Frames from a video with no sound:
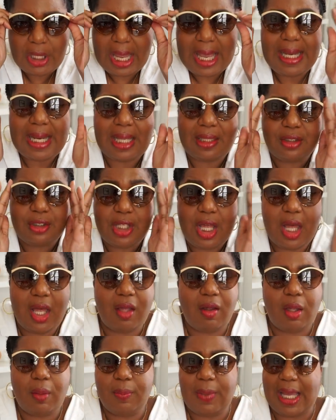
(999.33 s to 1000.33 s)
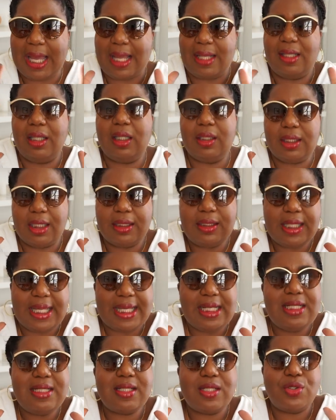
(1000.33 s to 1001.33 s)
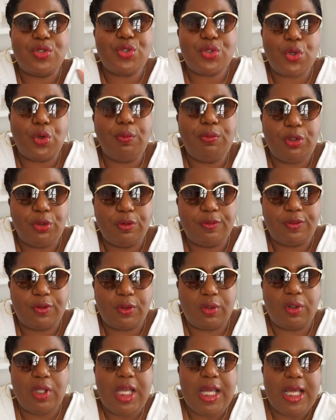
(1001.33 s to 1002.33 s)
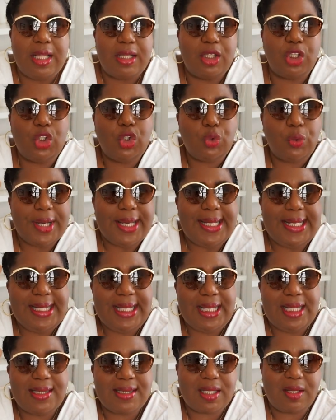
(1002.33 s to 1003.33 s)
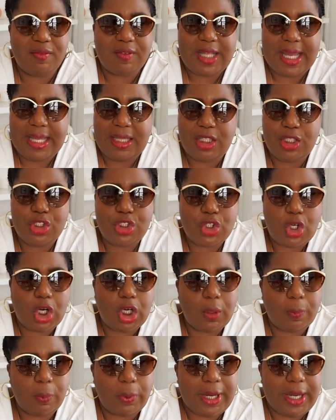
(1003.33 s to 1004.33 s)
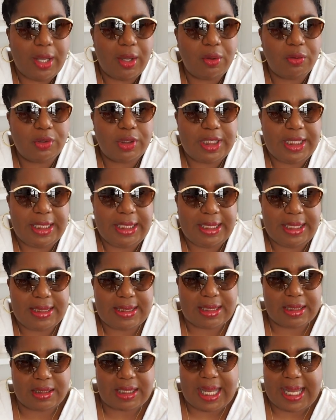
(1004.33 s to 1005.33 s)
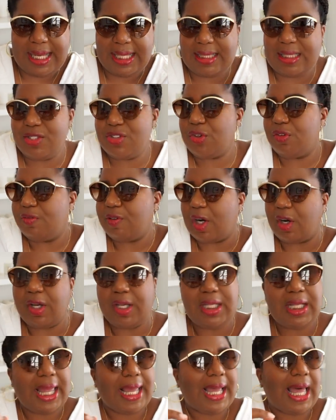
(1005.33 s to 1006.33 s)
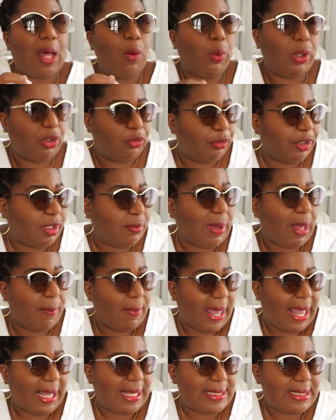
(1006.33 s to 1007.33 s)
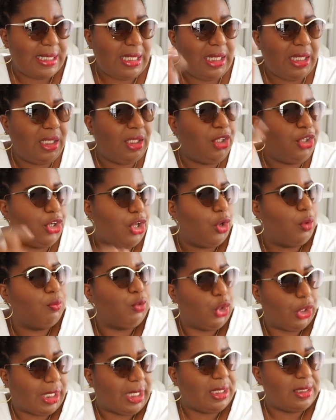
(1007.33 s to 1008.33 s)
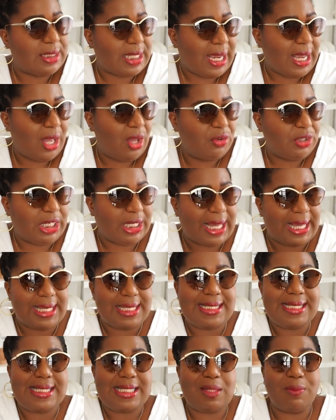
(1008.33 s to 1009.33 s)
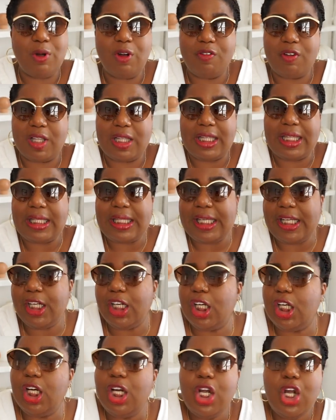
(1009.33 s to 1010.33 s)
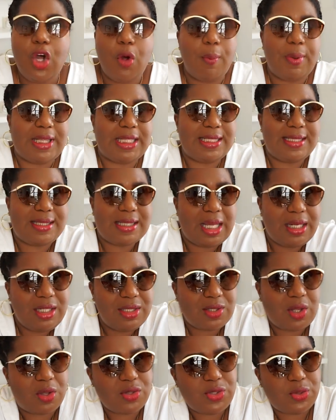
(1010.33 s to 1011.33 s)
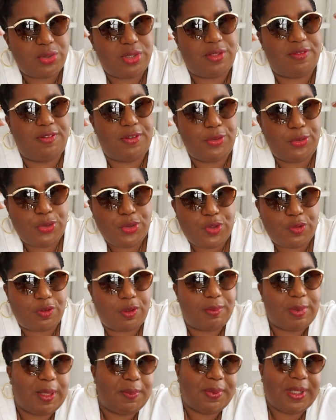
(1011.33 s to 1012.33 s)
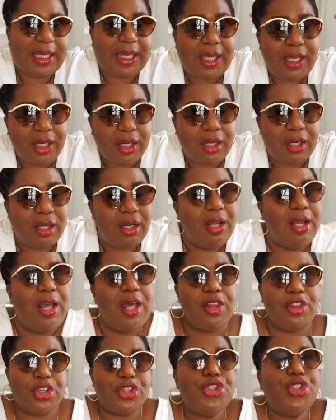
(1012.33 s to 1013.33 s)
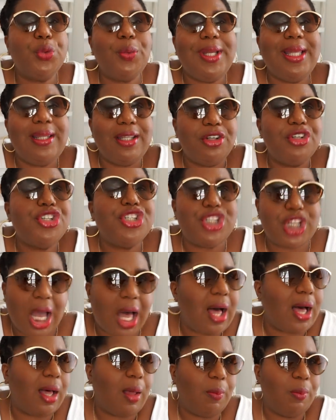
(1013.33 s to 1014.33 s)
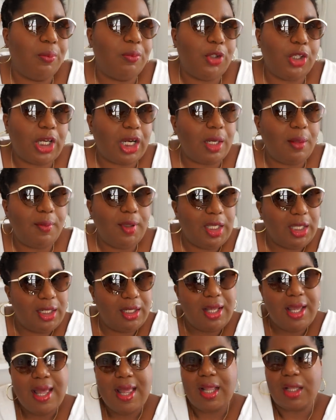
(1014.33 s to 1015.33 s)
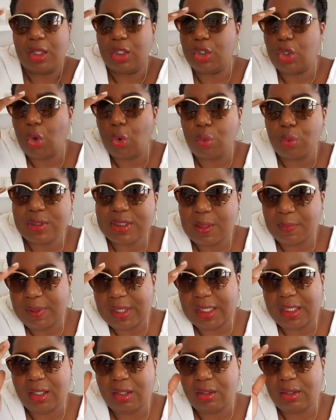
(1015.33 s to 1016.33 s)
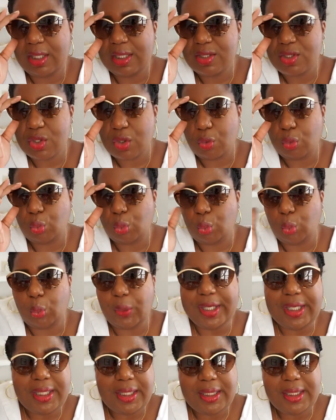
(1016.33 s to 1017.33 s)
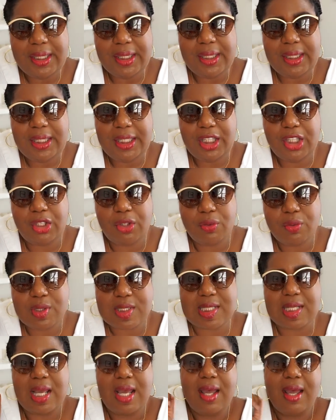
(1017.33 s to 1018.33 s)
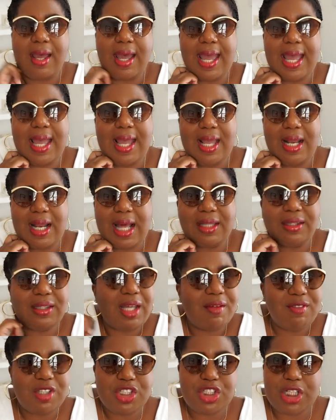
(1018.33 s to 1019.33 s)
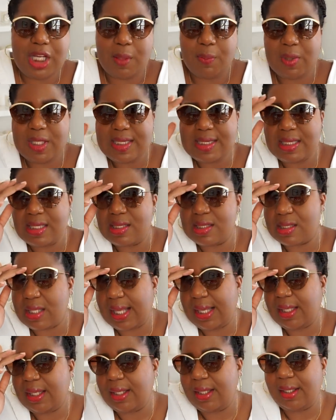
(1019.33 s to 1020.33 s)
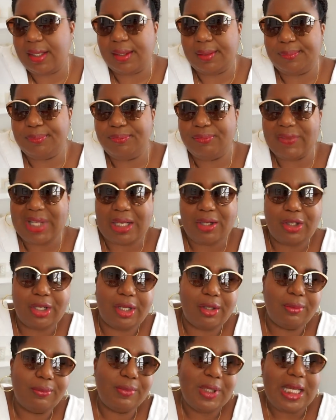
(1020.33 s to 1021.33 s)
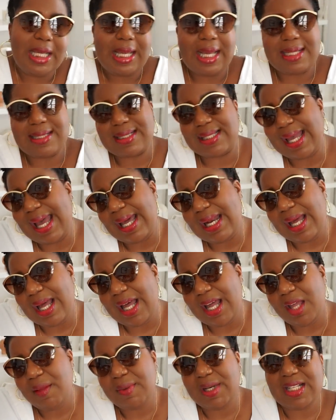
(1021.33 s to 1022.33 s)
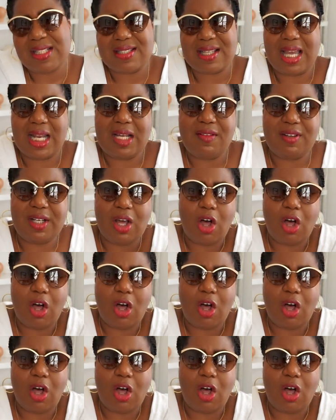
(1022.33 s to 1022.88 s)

And I love, oh my God, the, the, lens is so beautiful. The gradient of like the dark brown leading into light. These are very like, I wanna read my magazine, you know, I'm looking down and I can see perfectly clear, but the sun is also diffused from up here. They're doing their job. You know what I mean? The gold up here is really cute and I love the shape. It's, it's like a, I don't know, it's a cat eye, but it's kind of an